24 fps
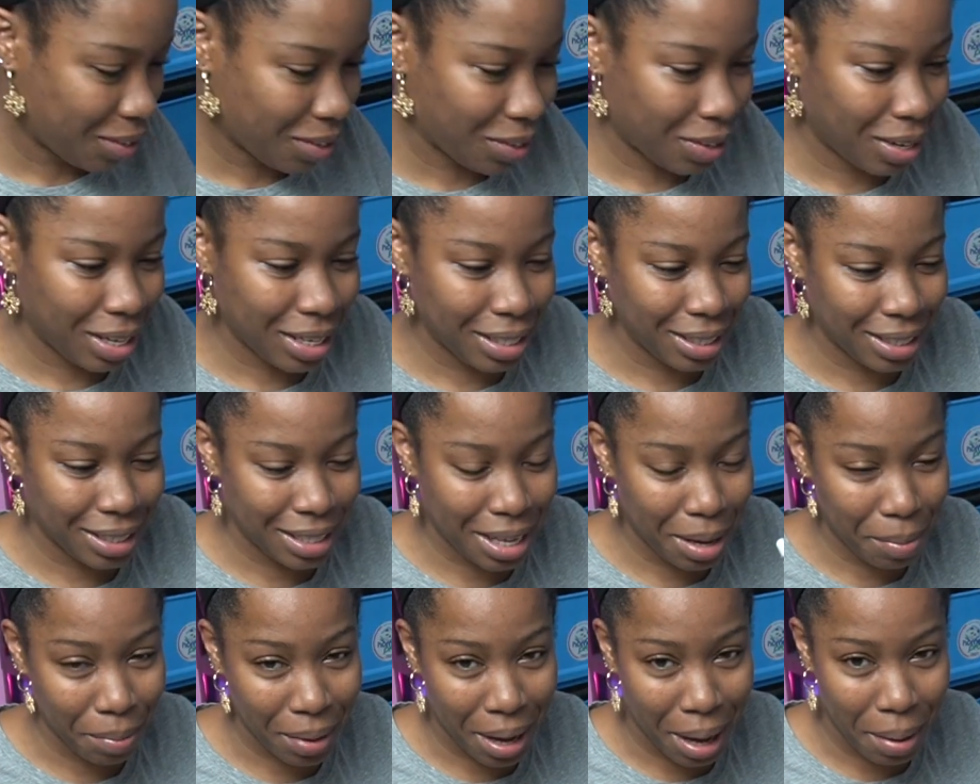Right,
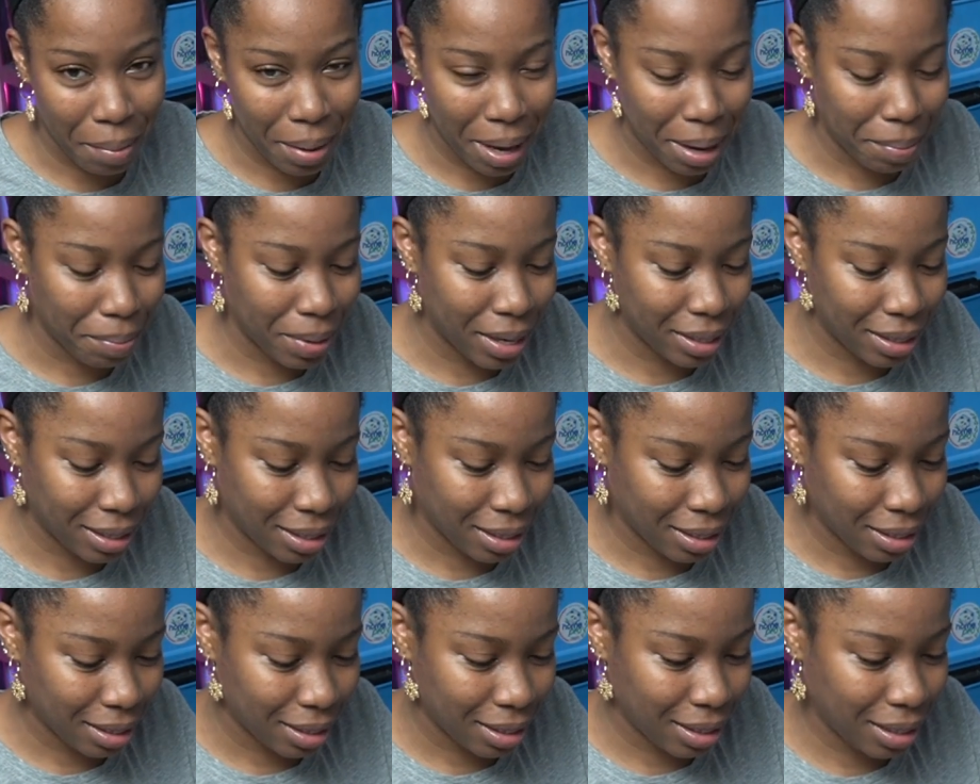same carbide
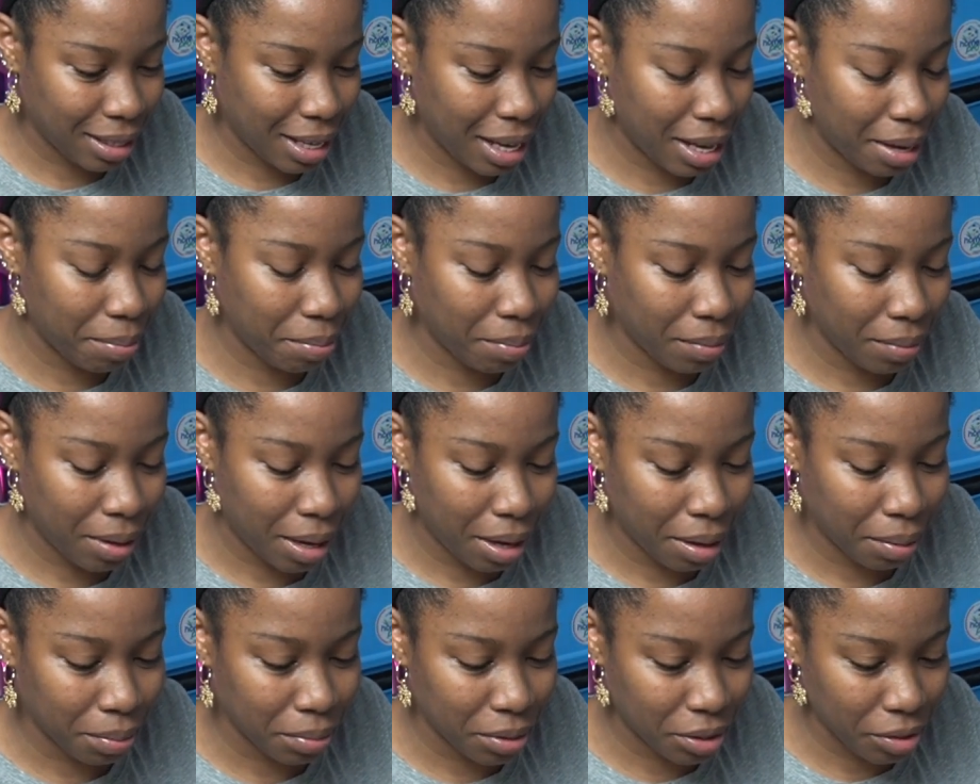bits, same
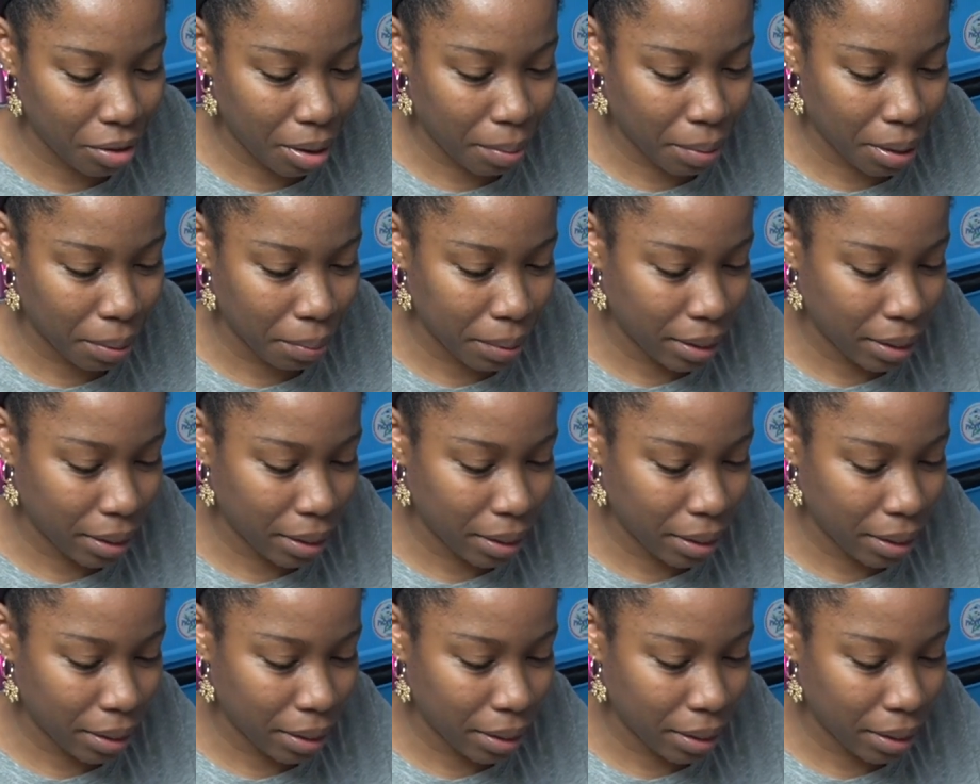ceramic